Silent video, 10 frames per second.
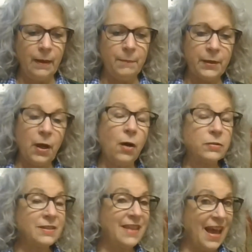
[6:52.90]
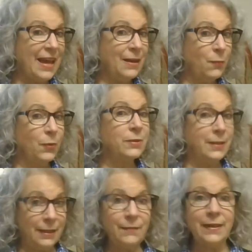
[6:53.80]
because they were
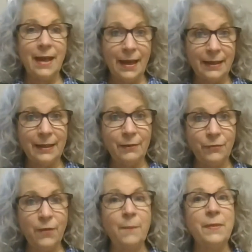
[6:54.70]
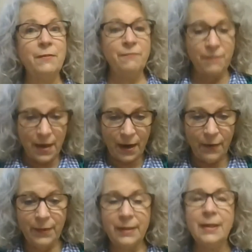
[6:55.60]
deviating from the
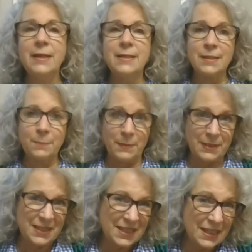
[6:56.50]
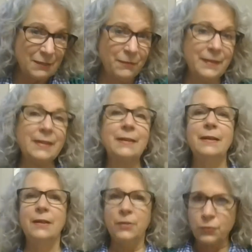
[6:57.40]
very specific
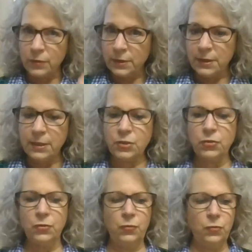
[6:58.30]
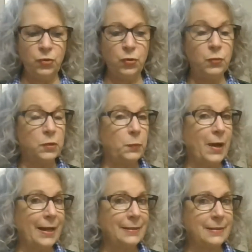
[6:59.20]
traditional Jewish
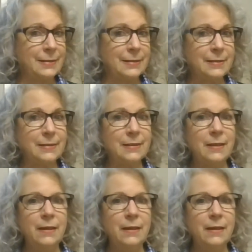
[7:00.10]
practices